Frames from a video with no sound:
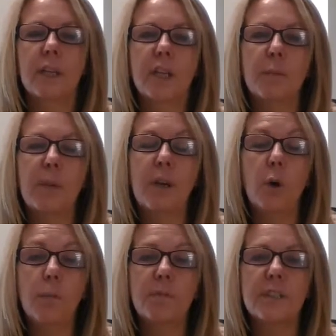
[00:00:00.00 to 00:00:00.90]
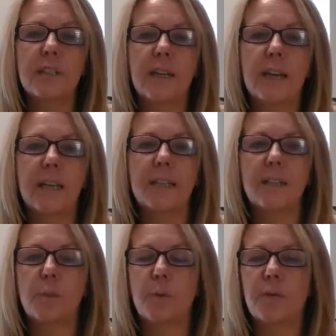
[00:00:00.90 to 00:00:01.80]
And my hope for today is
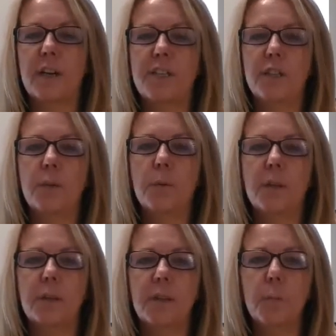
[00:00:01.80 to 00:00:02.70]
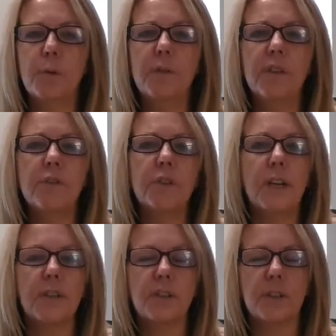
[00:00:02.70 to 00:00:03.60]
to provide you with a brief
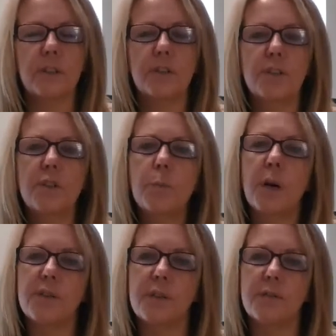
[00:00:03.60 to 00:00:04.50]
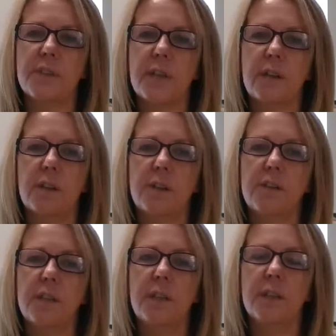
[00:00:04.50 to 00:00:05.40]
introduction to positive
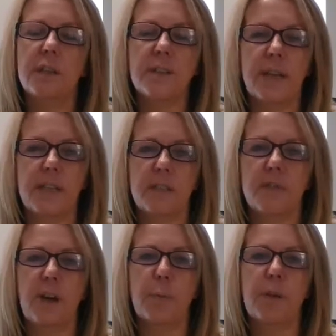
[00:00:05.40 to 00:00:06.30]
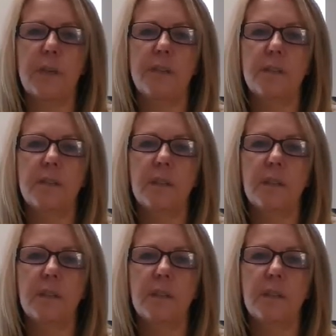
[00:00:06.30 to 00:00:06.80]
psychology and the science of happiness.